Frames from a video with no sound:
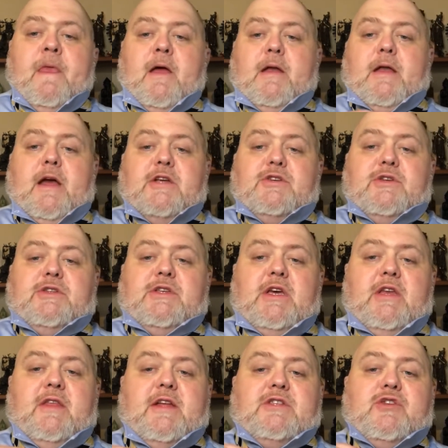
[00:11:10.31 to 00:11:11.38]
Now as you see,
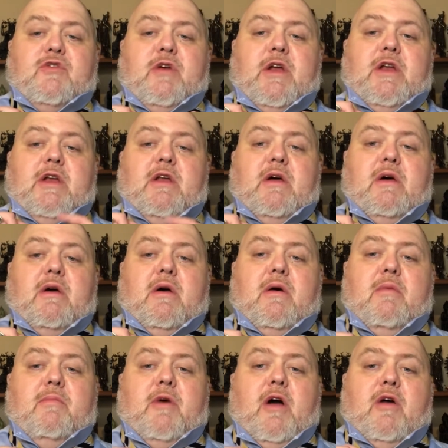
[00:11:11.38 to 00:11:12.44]
that's created a
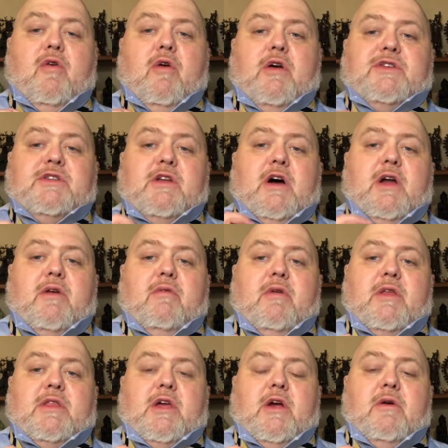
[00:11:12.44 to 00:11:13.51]
cross knot right there.